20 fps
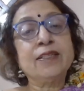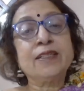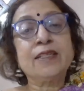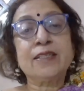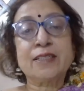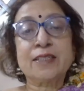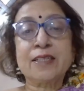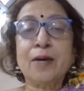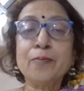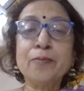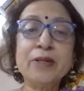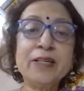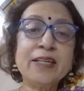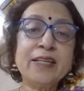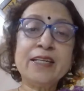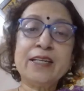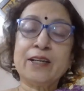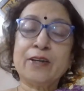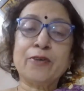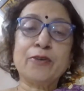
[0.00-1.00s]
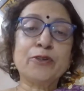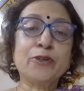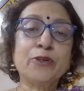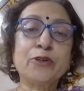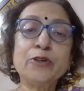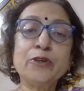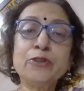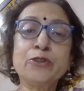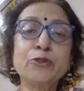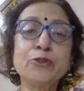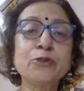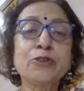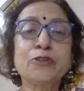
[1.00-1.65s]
Somebody, 2,